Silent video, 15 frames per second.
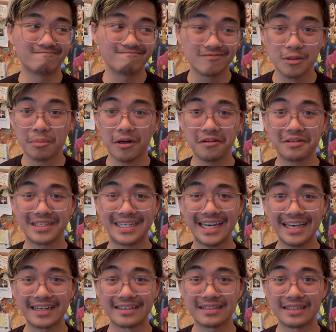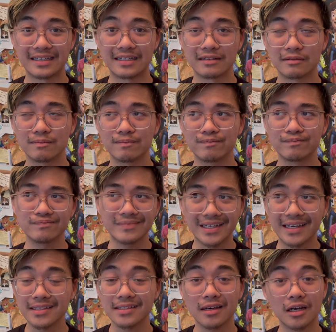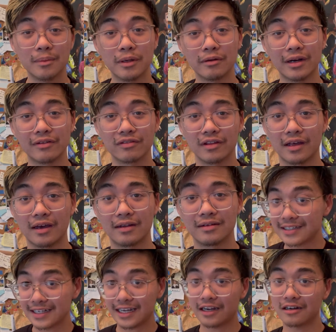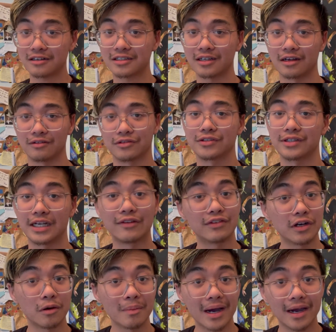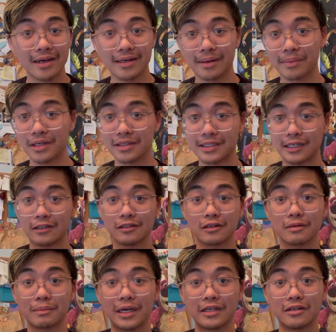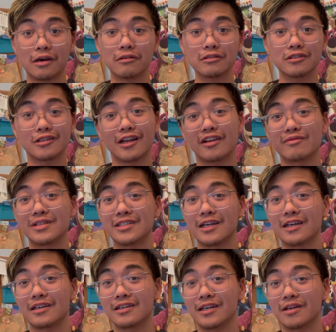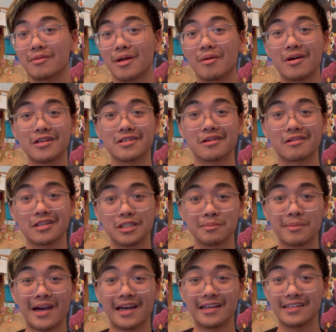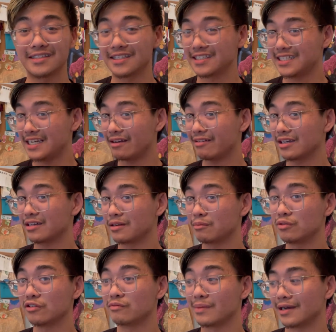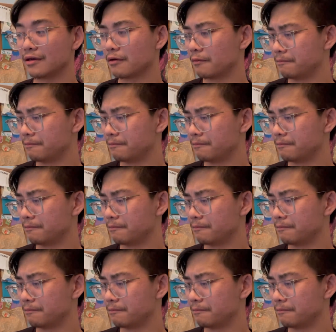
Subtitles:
it's part of the gig, and guess I gotta be ready for that. Take care of yourselves, and if you don't mind, I'm gonna take a look at my notes that I've been taking while watching all these pilots to see how I can improve my own.